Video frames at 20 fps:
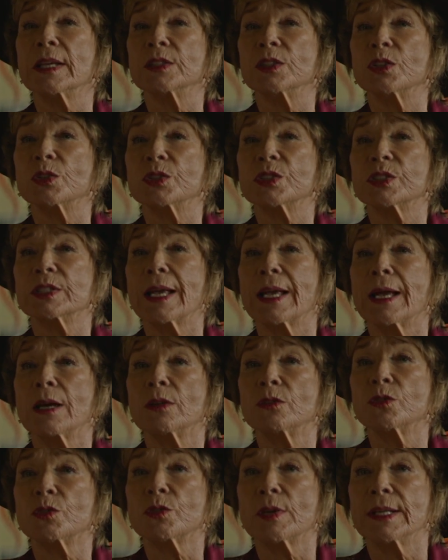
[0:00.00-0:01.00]
that your
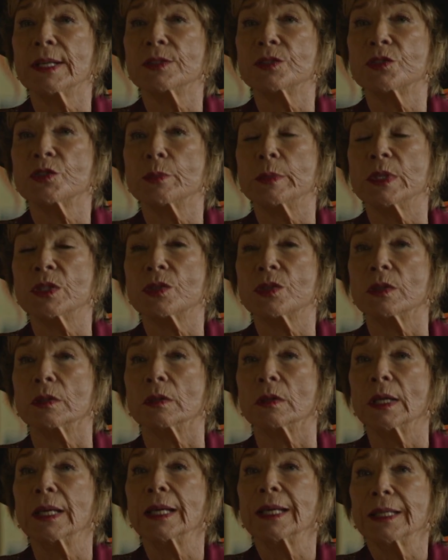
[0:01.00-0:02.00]
sound transmission
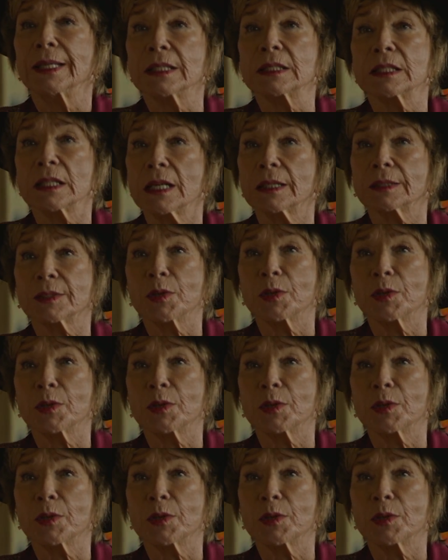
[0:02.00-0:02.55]
is not